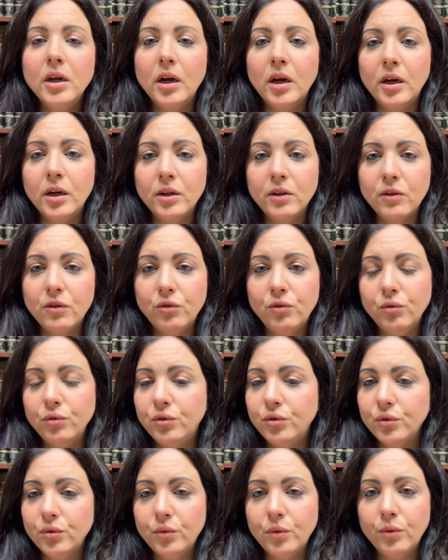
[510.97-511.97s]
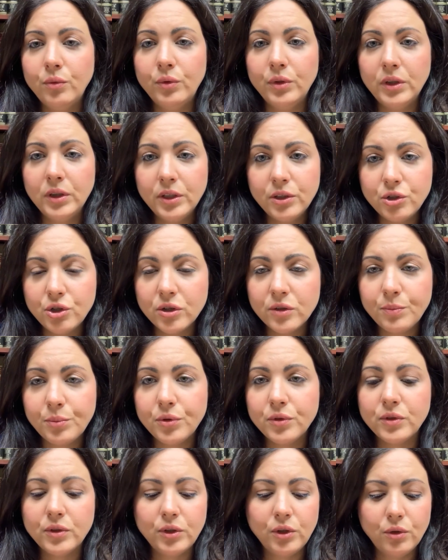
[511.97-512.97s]
it's due to religious
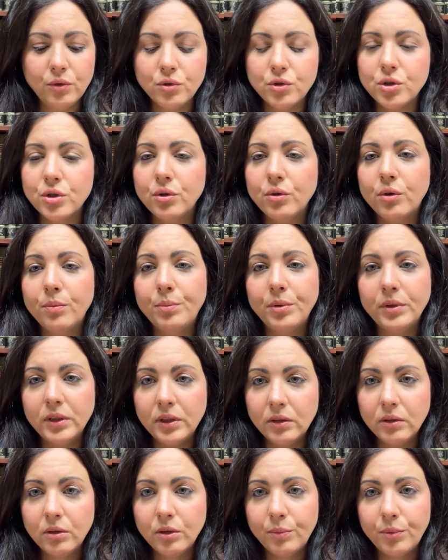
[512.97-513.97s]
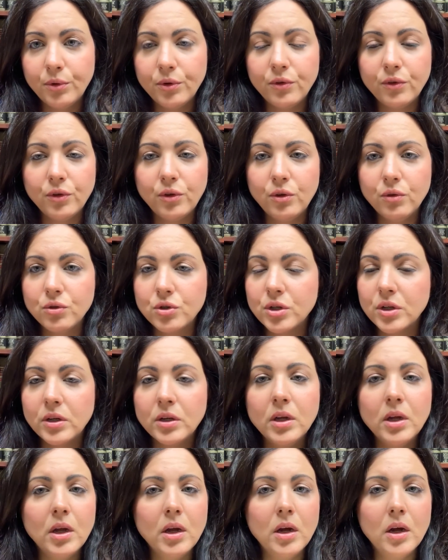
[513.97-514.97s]
persecution or political persecution,